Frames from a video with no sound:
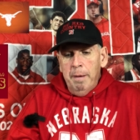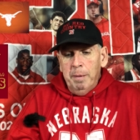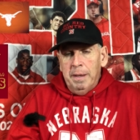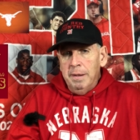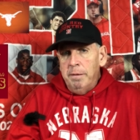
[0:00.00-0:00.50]

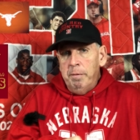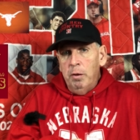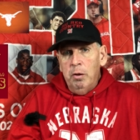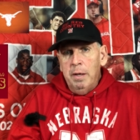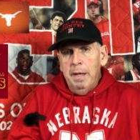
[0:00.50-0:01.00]
Because if
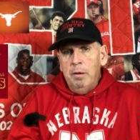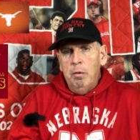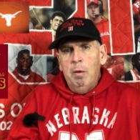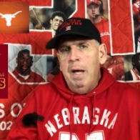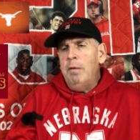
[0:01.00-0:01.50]
you're looking at
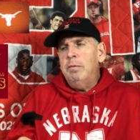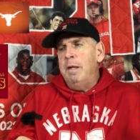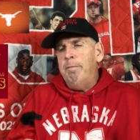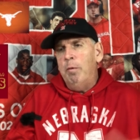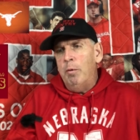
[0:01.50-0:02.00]
going, well, I don't
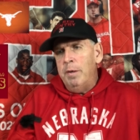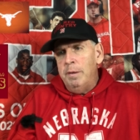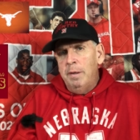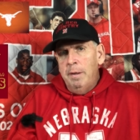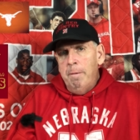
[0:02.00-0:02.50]
think Florida